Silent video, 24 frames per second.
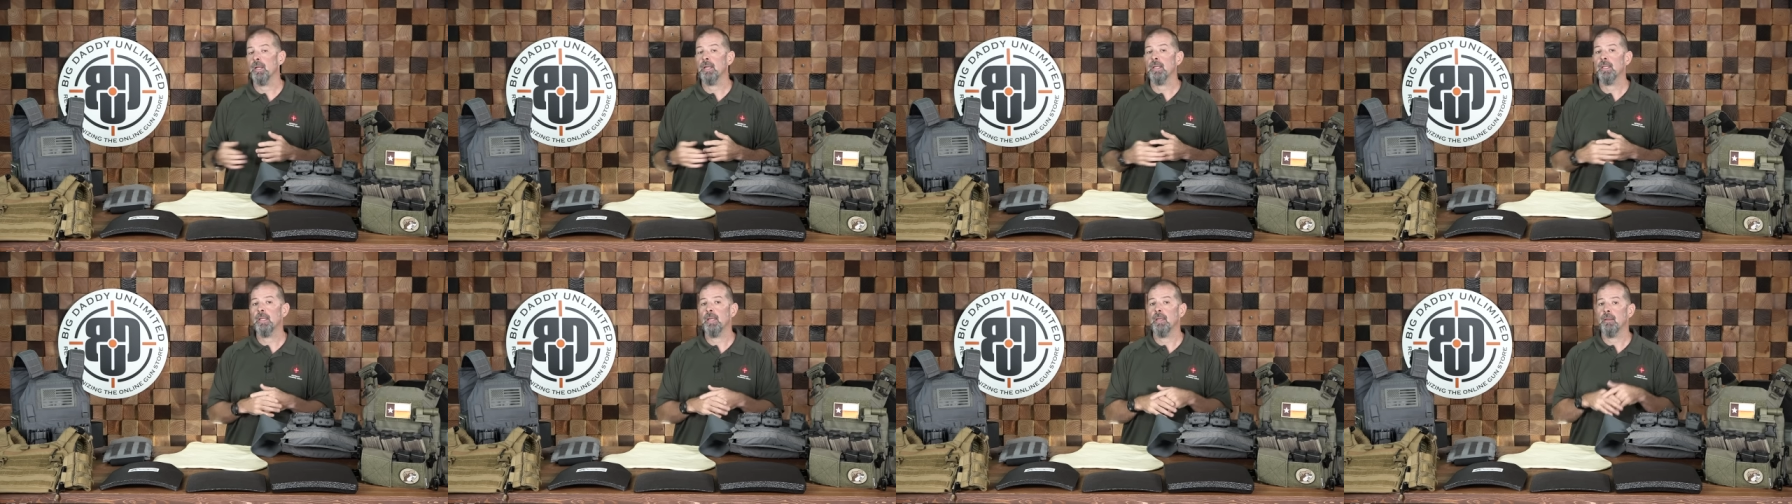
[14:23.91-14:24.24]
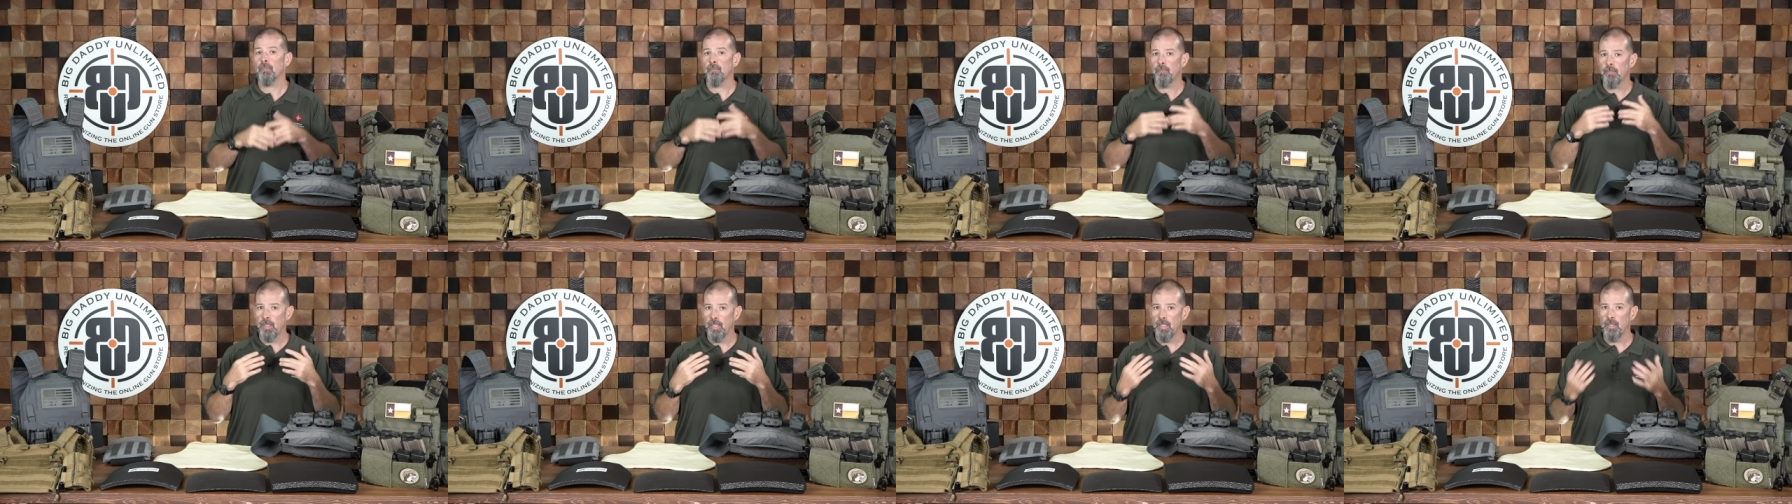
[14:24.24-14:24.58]

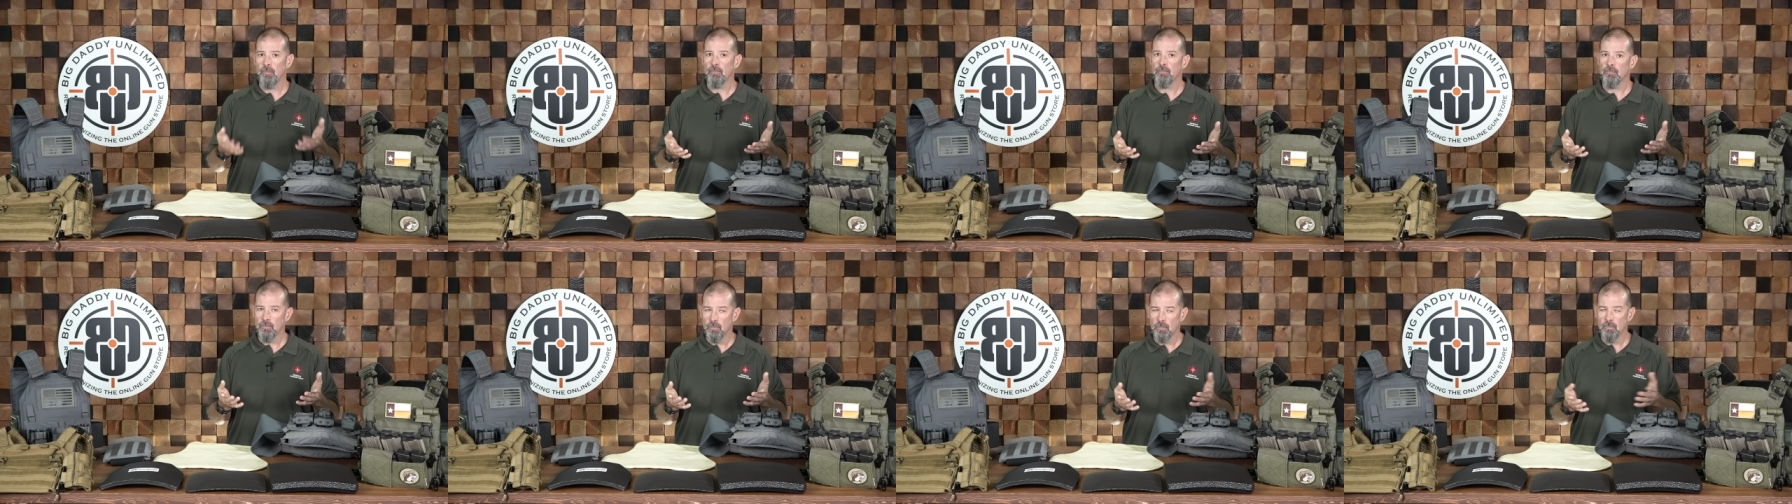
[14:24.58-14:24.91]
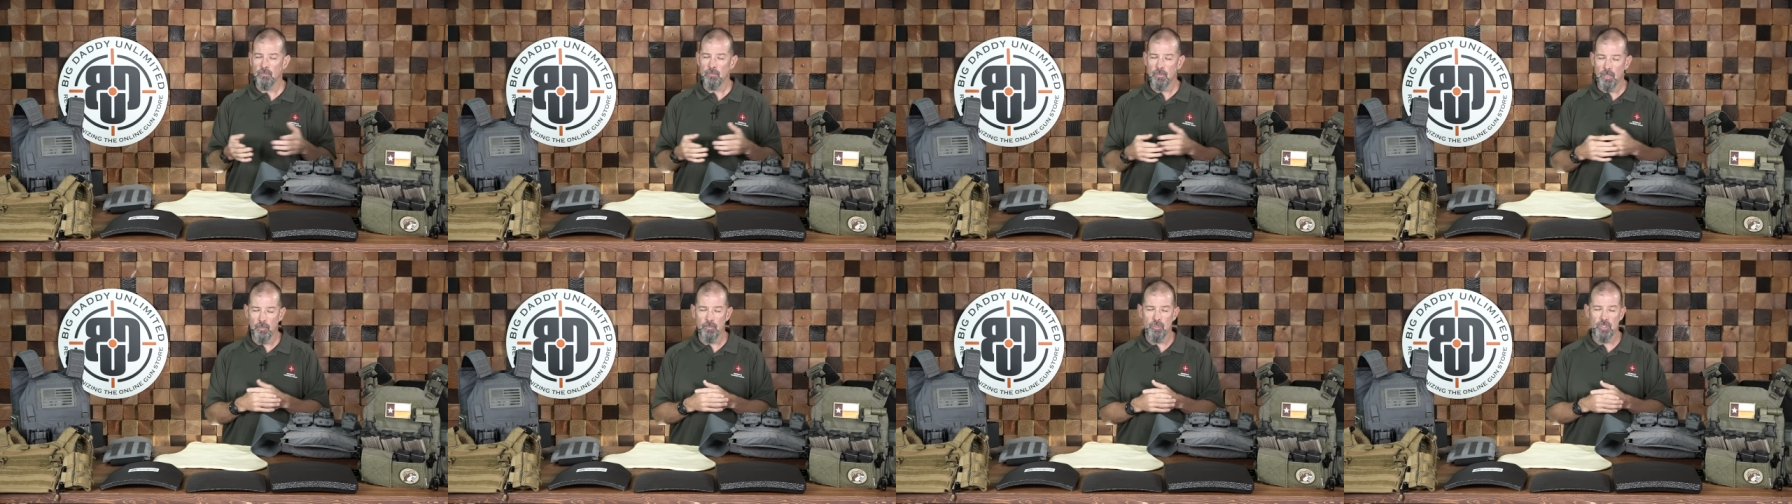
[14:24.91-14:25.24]
Again, be
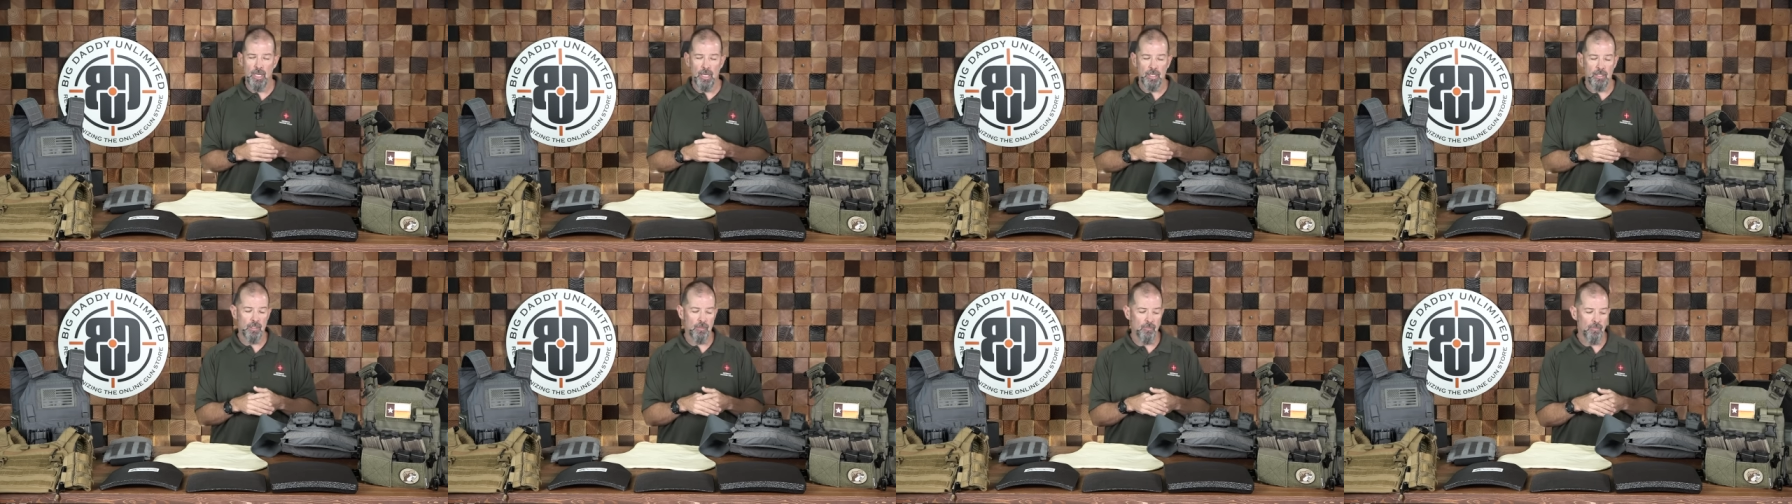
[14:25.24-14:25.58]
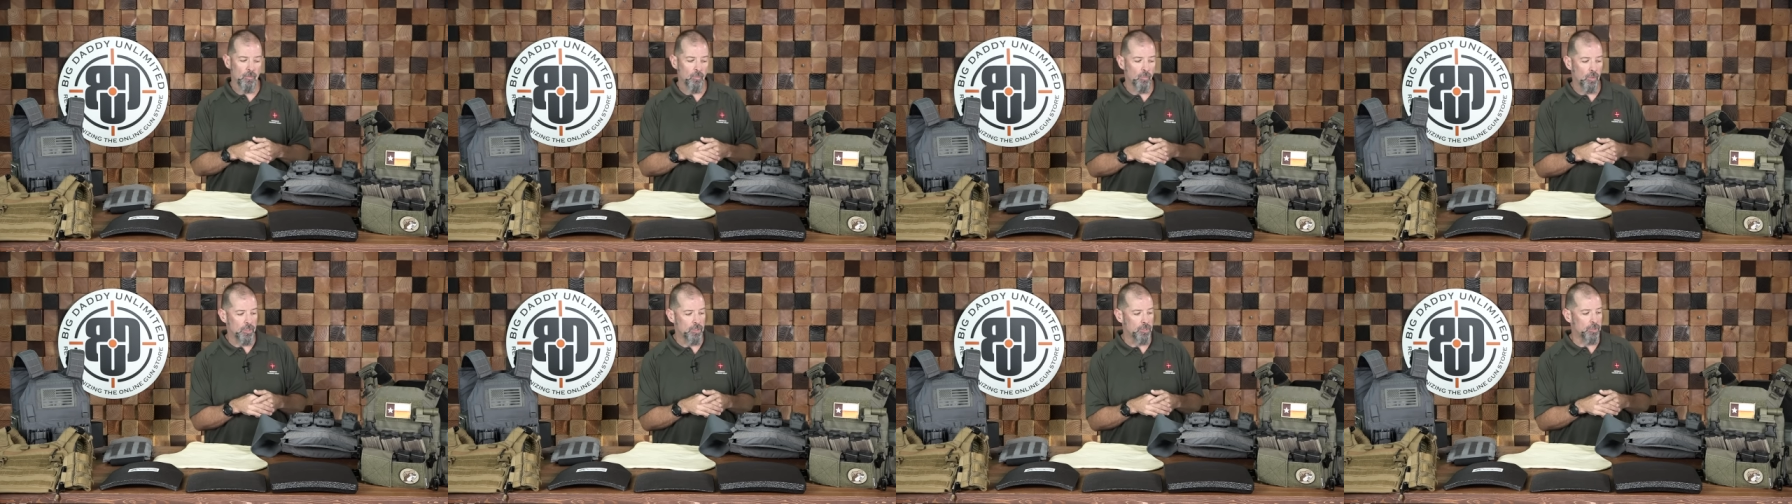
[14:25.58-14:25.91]
objective
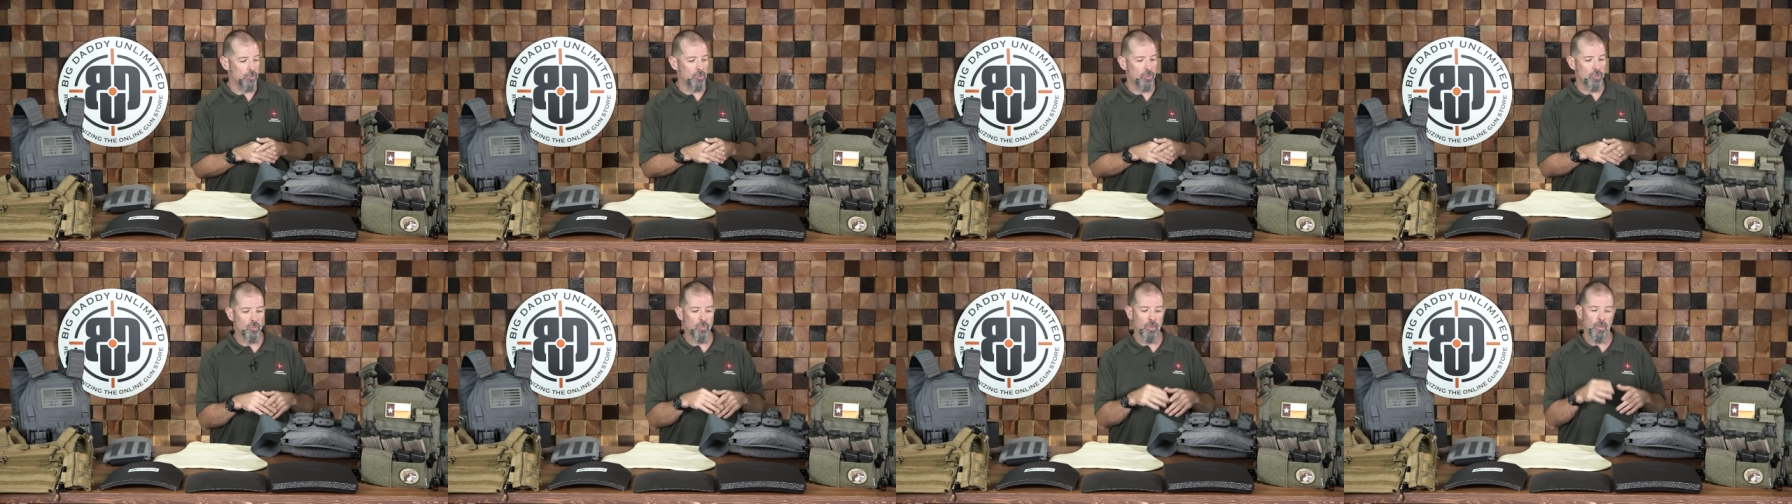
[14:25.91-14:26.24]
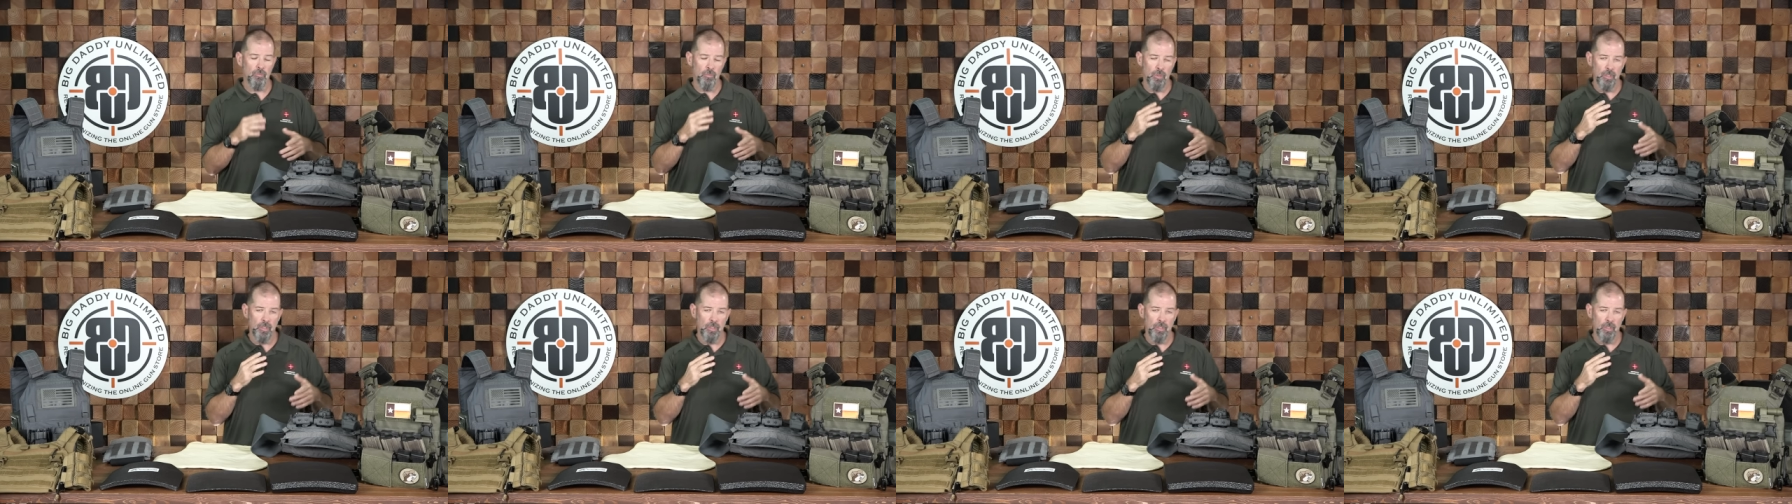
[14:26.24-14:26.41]
in what you're doing.